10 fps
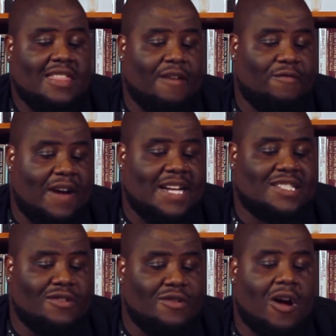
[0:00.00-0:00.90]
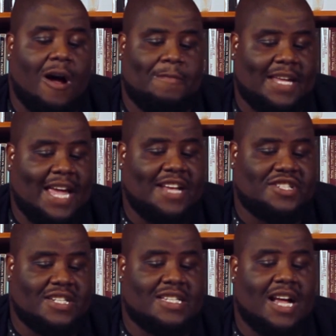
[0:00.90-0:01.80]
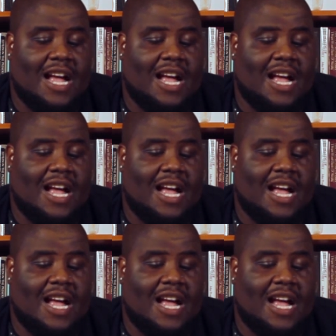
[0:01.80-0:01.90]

that raised new complications.